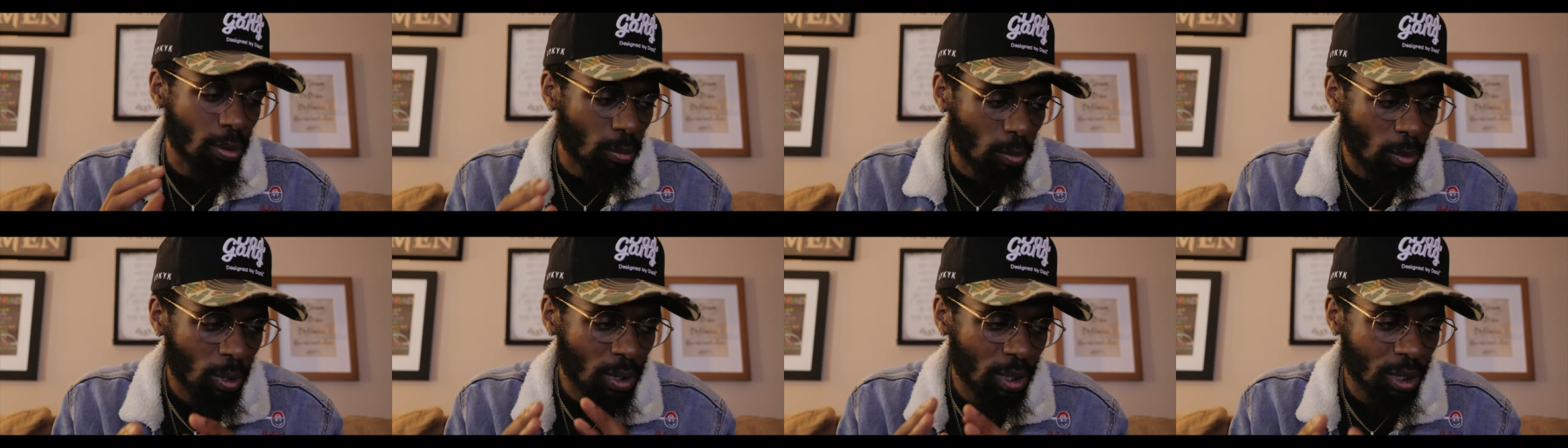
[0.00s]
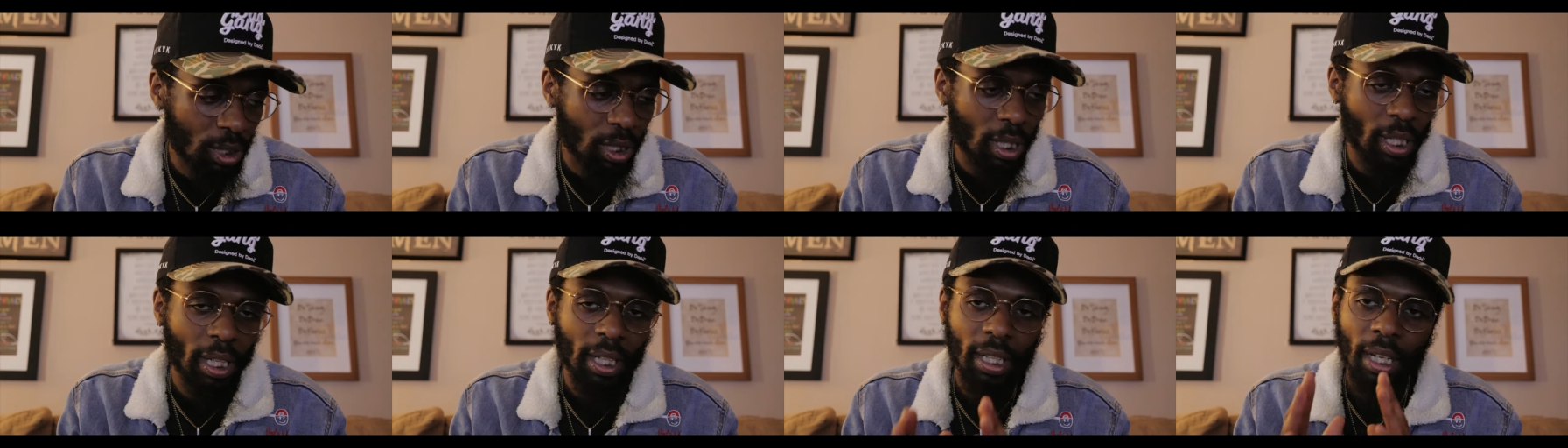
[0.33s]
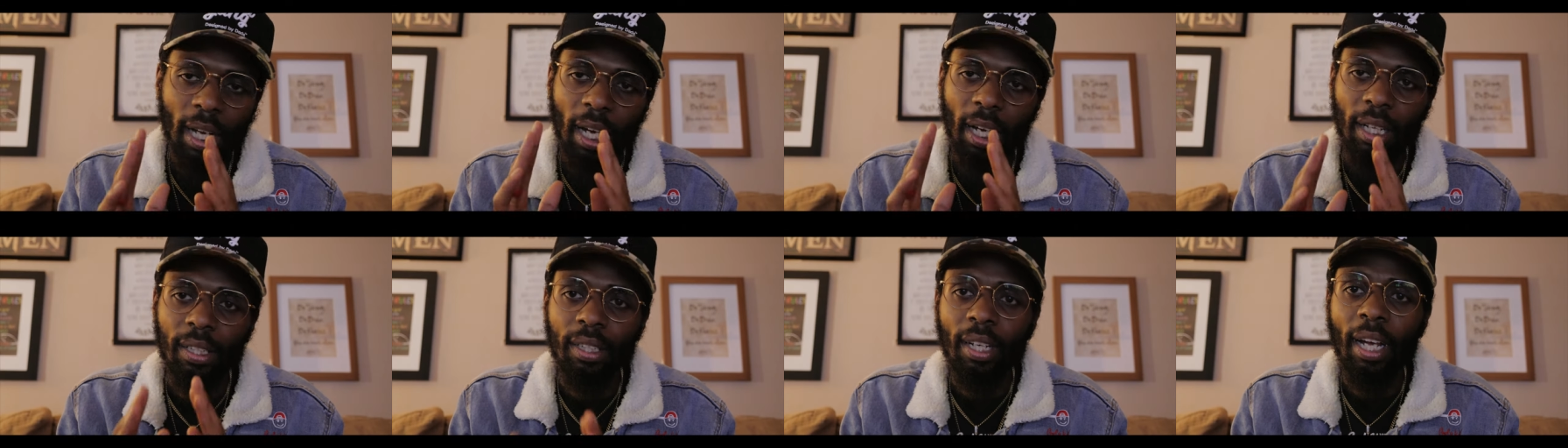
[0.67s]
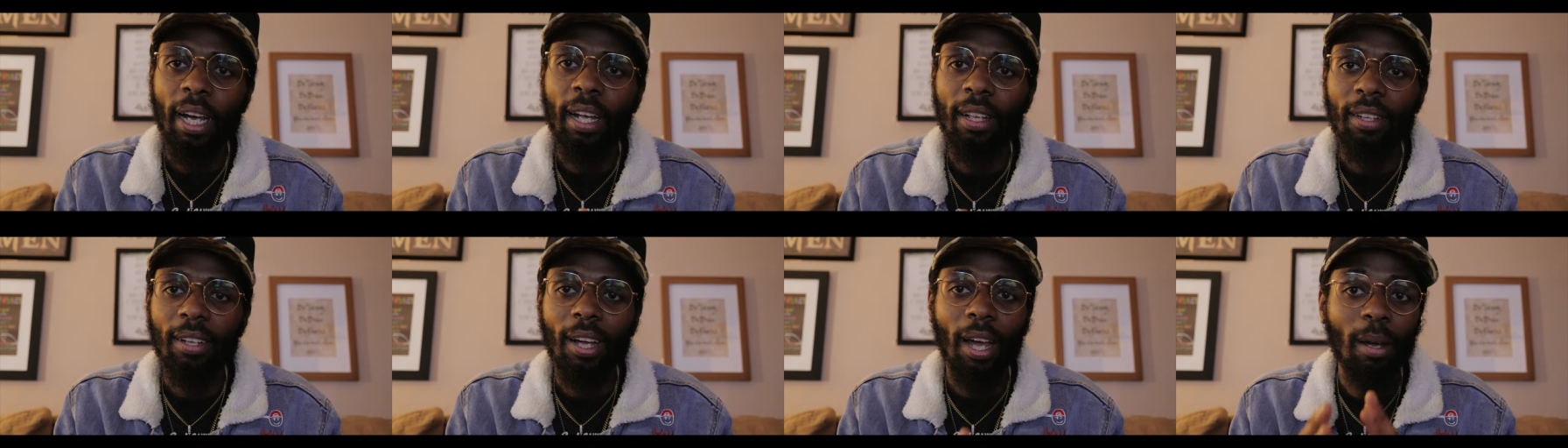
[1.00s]
And once again,
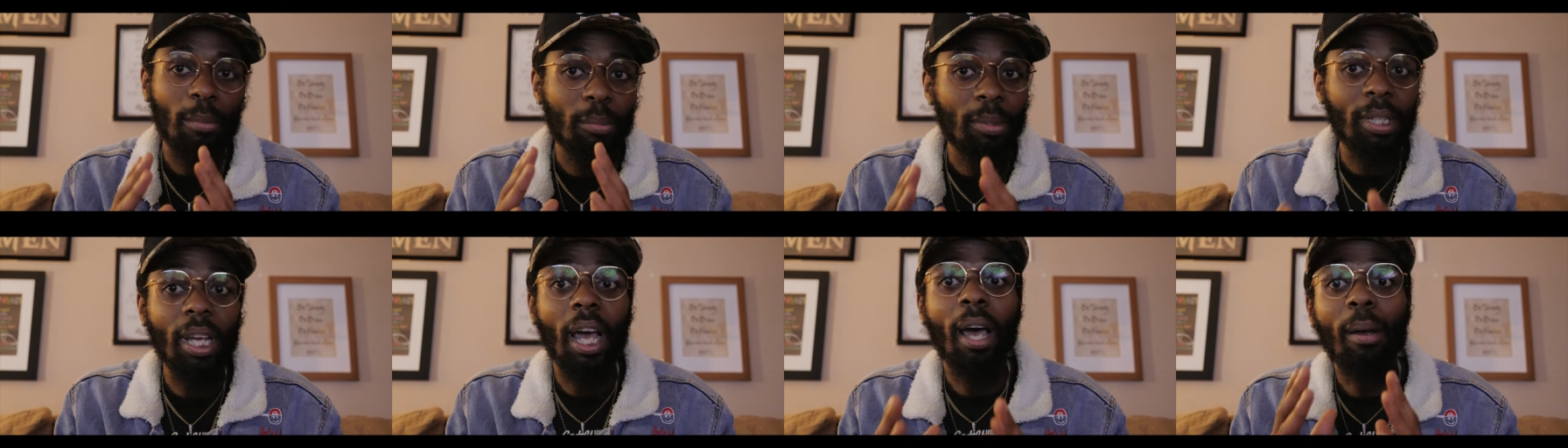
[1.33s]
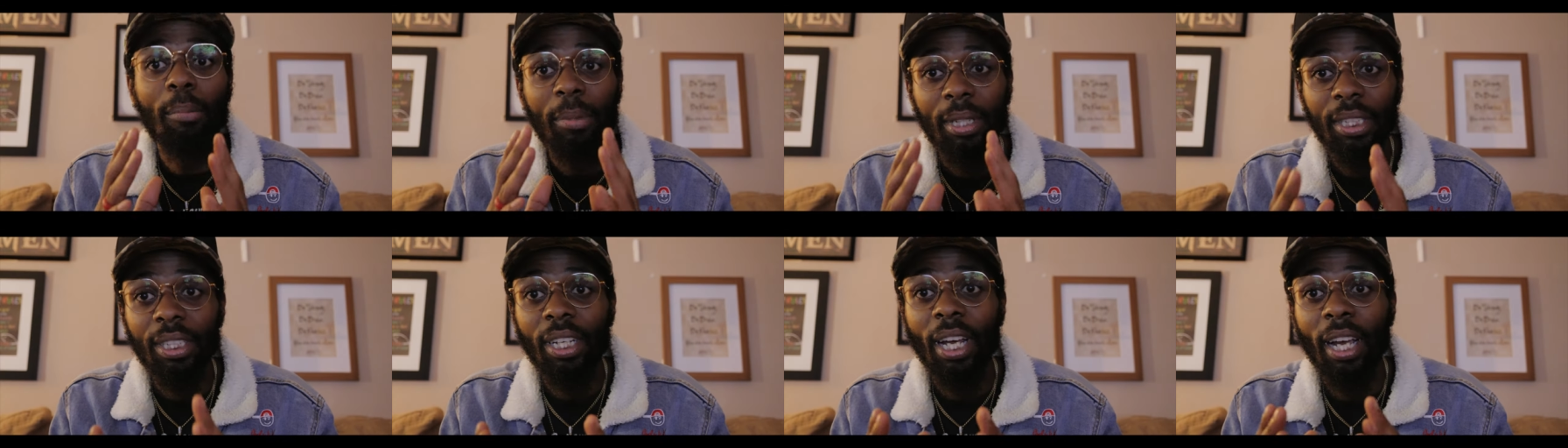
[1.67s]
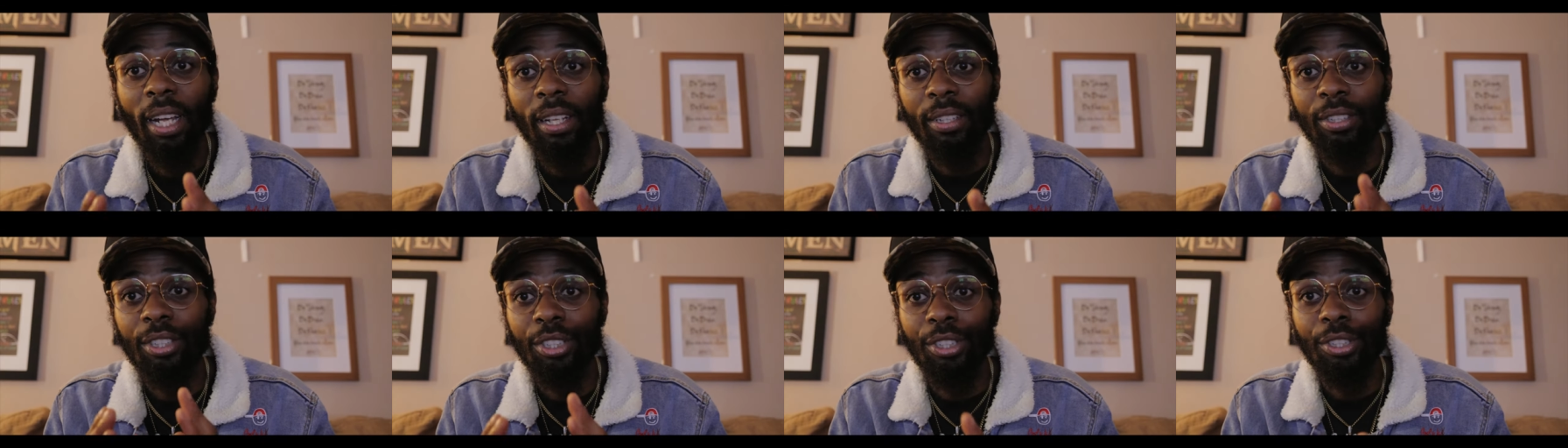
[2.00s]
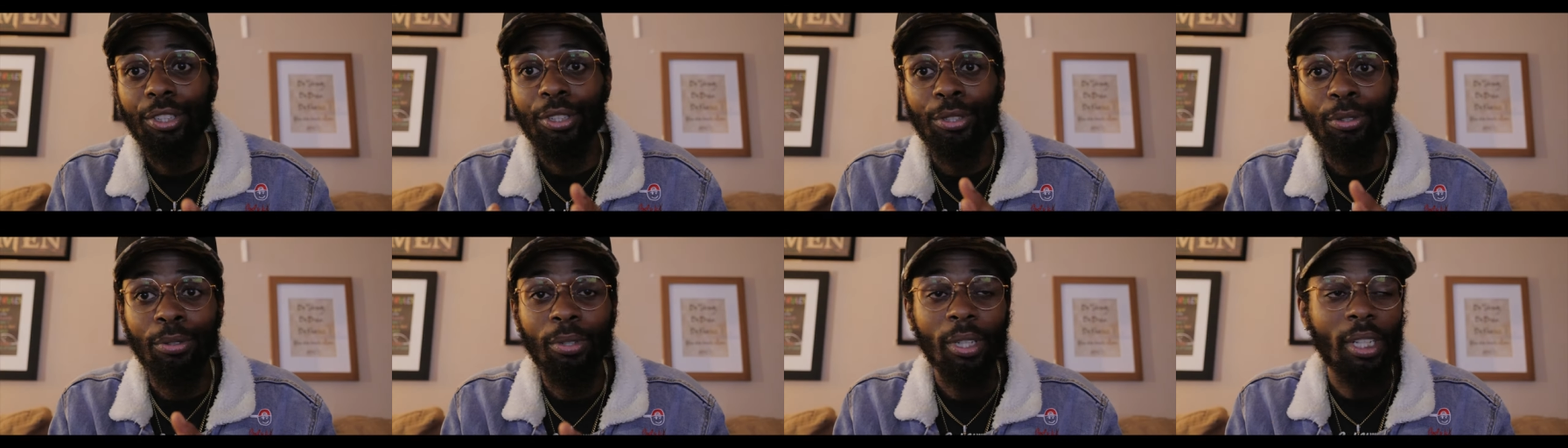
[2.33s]
I'm
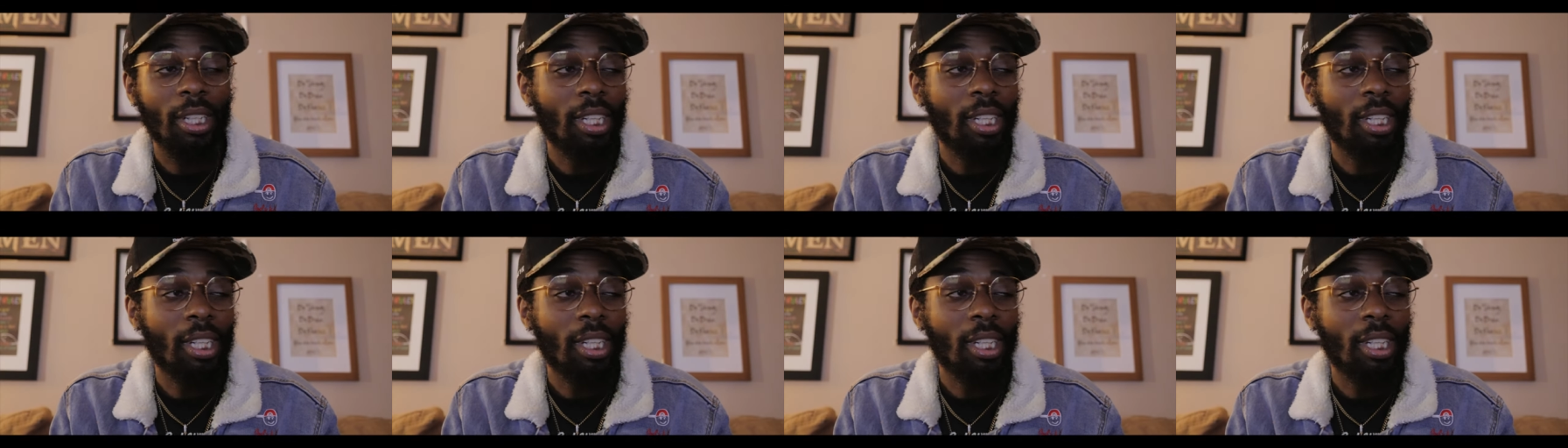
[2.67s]
acknowledging you.